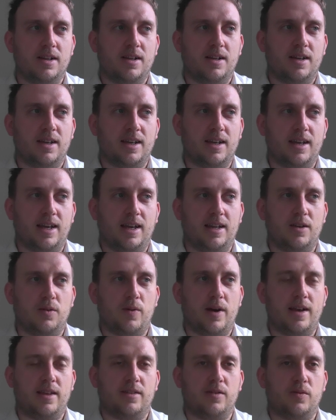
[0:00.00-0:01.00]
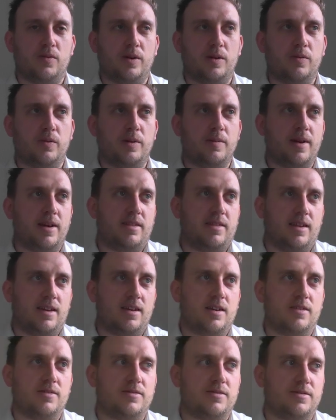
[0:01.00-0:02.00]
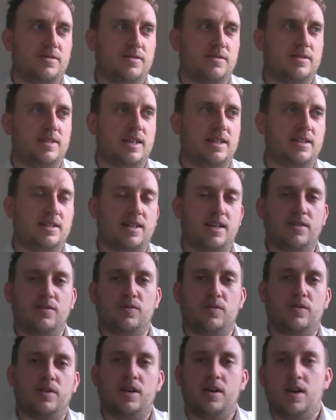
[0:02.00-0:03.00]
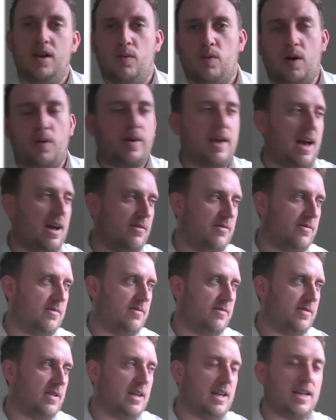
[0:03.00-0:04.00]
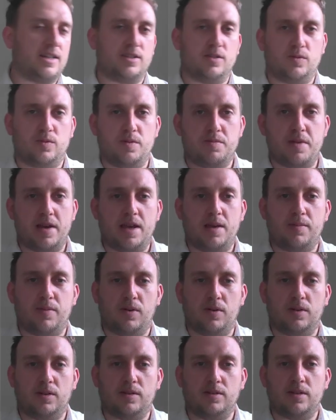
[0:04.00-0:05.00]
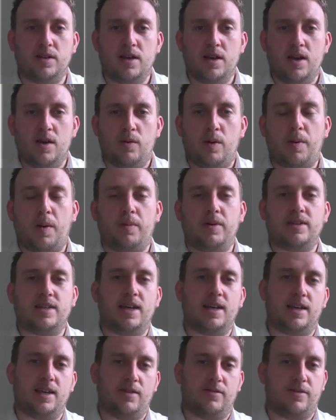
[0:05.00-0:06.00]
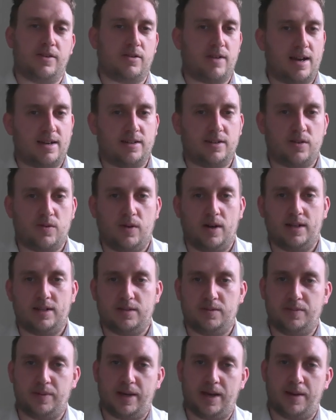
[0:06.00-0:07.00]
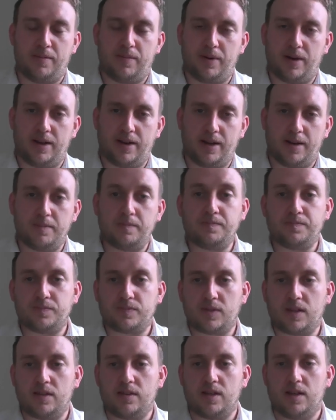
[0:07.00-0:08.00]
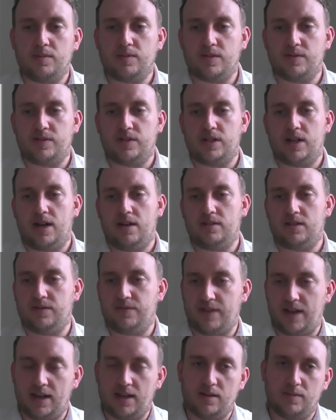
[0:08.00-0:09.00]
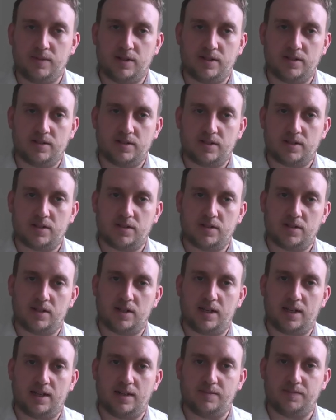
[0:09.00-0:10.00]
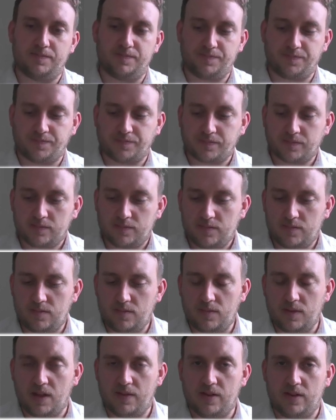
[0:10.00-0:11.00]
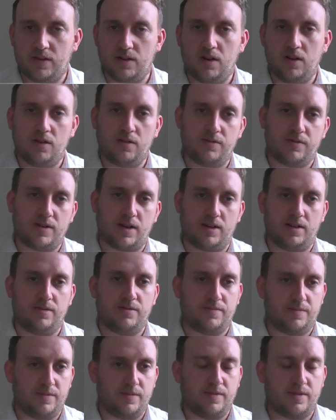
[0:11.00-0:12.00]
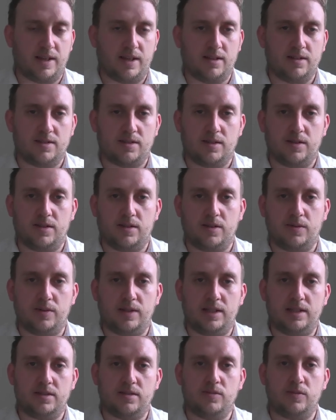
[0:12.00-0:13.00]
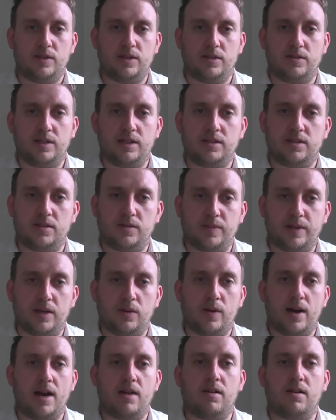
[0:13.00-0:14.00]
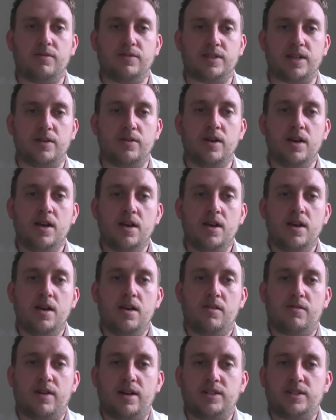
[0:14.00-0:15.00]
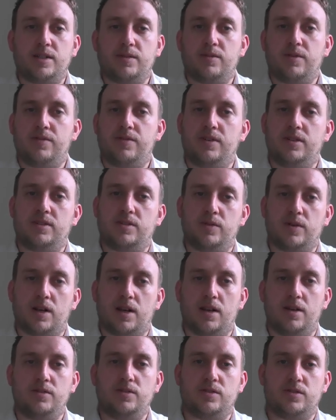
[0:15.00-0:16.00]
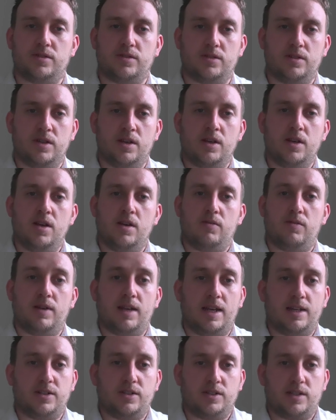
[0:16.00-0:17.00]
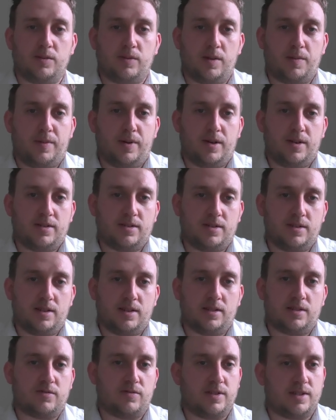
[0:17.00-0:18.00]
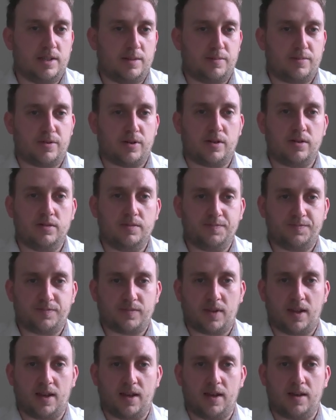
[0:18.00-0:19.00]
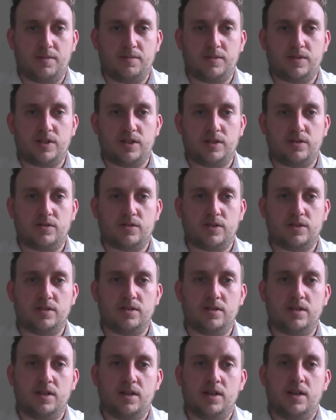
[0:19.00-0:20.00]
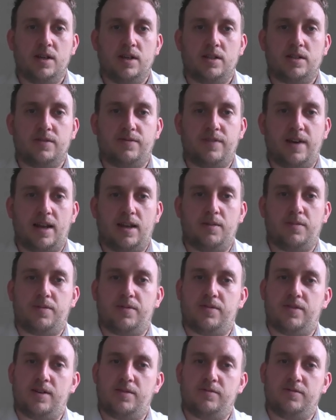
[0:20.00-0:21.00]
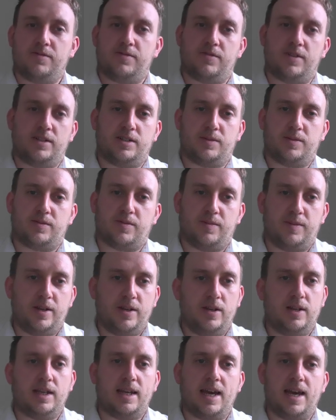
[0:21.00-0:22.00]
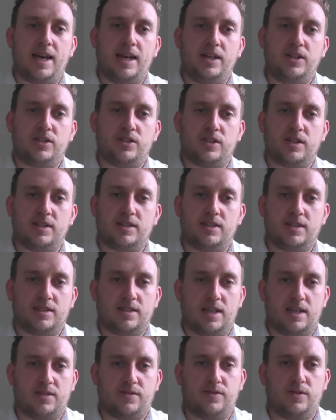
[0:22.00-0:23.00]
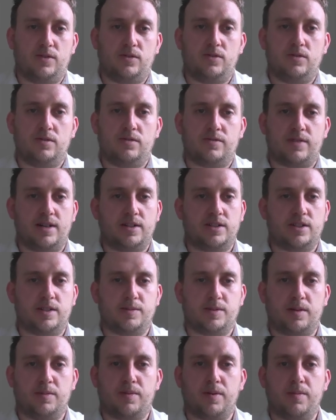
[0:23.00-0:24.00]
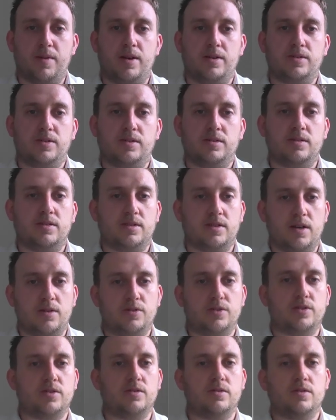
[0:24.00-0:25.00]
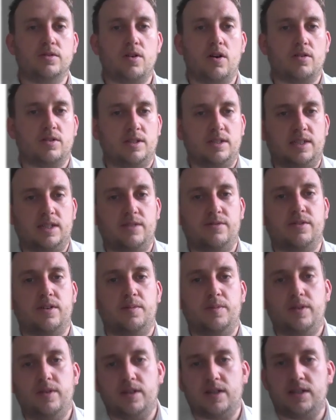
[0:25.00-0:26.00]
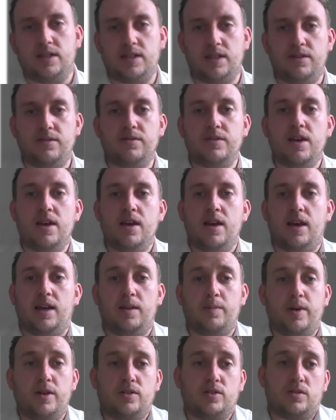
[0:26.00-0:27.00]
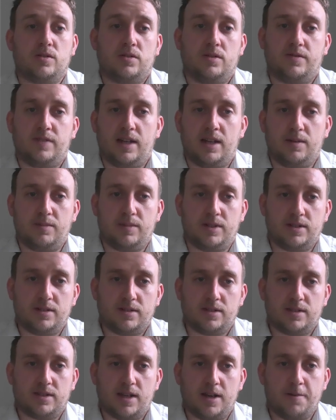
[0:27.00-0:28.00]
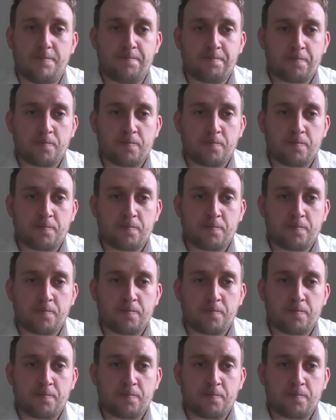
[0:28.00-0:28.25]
in a way that we may think of day to day of, well, we have connections with people and we probably take it for granted quite a bit. But in terms of child development, there are a lot of kind of things that we do need to be aware of. So friendship refers to a close relationship with a person that's reciprocal. Children develop friendships from an early age, and successful friendships can promote social, cognitive, communicative and emotional development. So